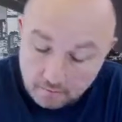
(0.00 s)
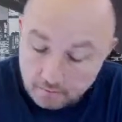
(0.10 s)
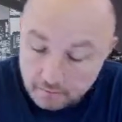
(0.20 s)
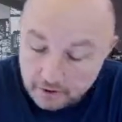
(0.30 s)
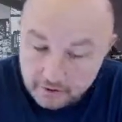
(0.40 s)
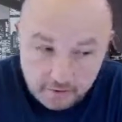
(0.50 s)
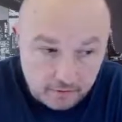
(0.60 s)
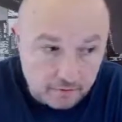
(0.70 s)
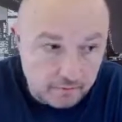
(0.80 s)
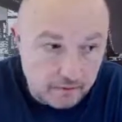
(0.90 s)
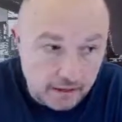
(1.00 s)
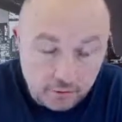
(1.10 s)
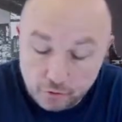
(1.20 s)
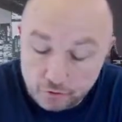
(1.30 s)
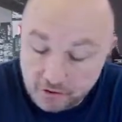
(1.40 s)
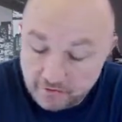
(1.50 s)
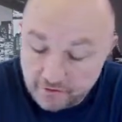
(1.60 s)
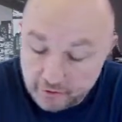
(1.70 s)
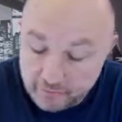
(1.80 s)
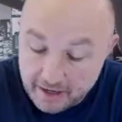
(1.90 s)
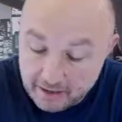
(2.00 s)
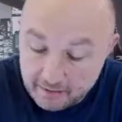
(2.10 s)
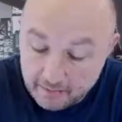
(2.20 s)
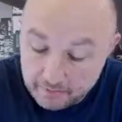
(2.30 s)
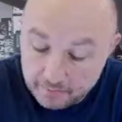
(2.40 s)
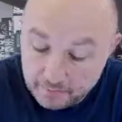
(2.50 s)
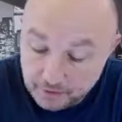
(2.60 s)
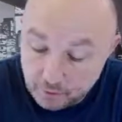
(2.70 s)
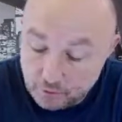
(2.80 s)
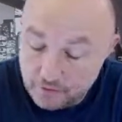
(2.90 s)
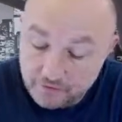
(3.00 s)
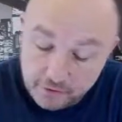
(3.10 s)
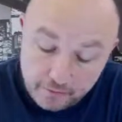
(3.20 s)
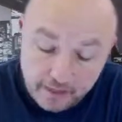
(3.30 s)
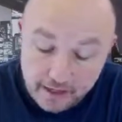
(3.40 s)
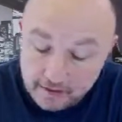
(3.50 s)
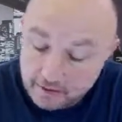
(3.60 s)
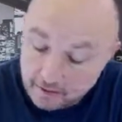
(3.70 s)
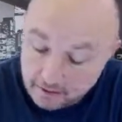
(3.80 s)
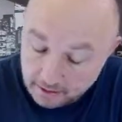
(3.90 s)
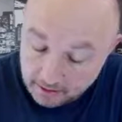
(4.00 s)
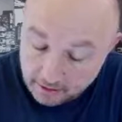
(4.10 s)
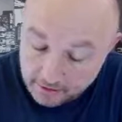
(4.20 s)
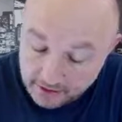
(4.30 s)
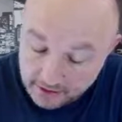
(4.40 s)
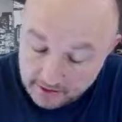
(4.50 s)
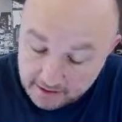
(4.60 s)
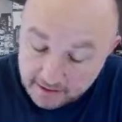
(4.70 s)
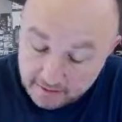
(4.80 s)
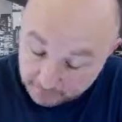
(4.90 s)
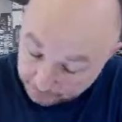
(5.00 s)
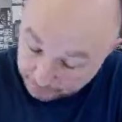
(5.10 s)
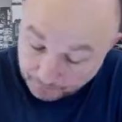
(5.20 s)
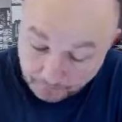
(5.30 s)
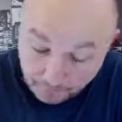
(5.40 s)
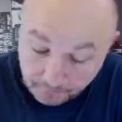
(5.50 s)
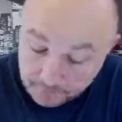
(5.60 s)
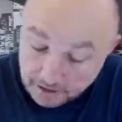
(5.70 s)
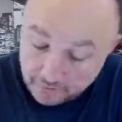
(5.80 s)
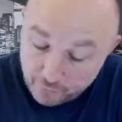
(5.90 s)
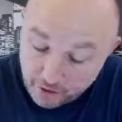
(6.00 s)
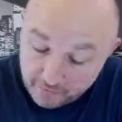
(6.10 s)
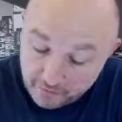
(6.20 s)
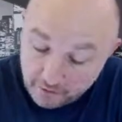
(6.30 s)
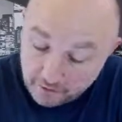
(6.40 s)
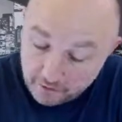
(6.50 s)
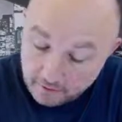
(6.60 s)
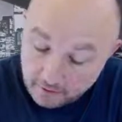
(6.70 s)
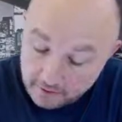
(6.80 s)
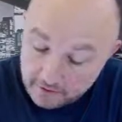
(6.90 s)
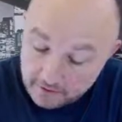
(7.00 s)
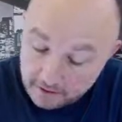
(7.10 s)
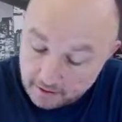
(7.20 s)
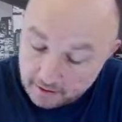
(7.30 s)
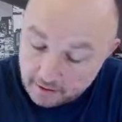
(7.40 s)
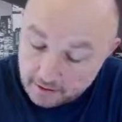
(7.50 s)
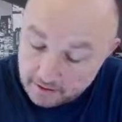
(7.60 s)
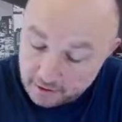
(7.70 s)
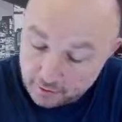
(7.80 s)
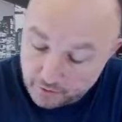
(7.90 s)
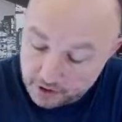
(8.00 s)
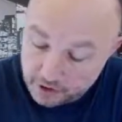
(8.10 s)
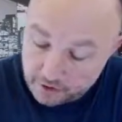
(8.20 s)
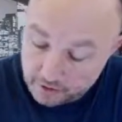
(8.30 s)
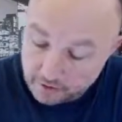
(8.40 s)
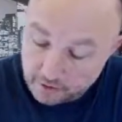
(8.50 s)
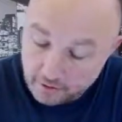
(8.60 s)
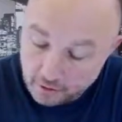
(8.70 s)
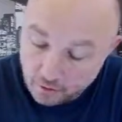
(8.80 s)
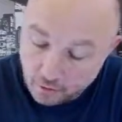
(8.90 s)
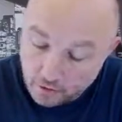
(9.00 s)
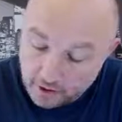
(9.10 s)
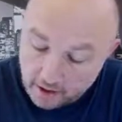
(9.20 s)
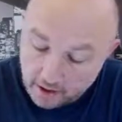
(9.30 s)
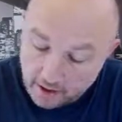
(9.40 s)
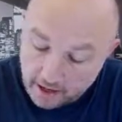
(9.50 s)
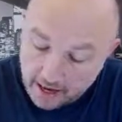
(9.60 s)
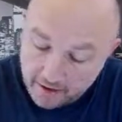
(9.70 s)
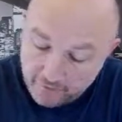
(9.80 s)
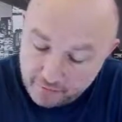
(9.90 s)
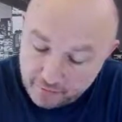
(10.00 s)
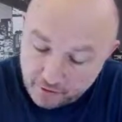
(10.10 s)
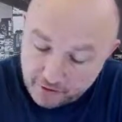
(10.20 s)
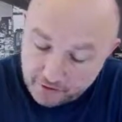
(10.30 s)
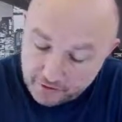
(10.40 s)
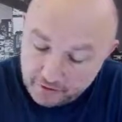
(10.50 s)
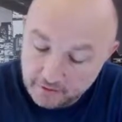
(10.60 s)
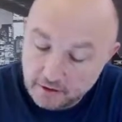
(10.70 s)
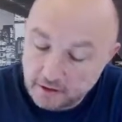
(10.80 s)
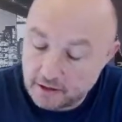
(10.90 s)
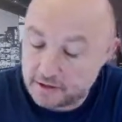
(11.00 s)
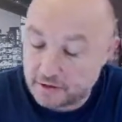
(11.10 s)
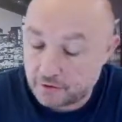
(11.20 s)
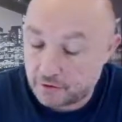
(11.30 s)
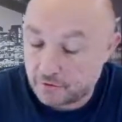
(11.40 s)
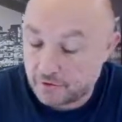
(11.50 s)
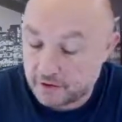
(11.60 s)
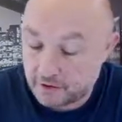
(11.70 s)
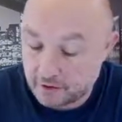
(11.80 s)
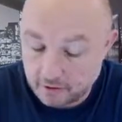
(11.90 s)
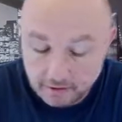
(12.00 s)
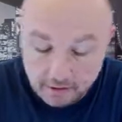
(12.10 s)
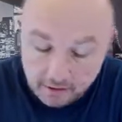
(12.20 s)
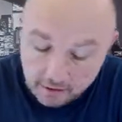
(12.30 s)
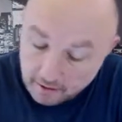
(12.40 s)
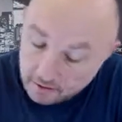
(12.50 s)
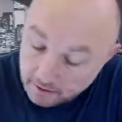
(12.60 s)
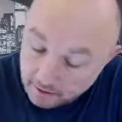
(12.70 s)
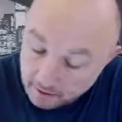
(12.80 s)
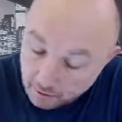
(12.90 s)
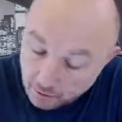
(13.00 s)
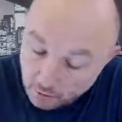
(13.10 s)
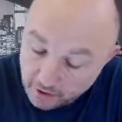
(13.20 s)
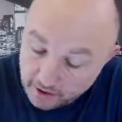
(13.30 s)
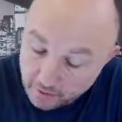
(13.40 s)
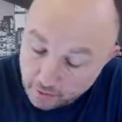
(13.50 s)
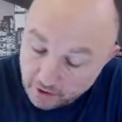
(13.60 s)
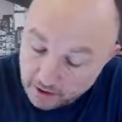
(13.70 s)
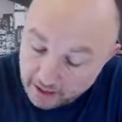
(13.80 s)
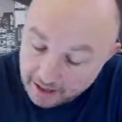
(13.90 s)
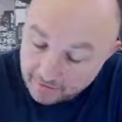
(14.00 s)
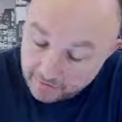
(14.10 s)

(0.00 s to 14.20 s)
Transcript: But it could be very bad. It could be very bad in the sense that if we have, let's say, a situation where every point is on the convex hull, we will have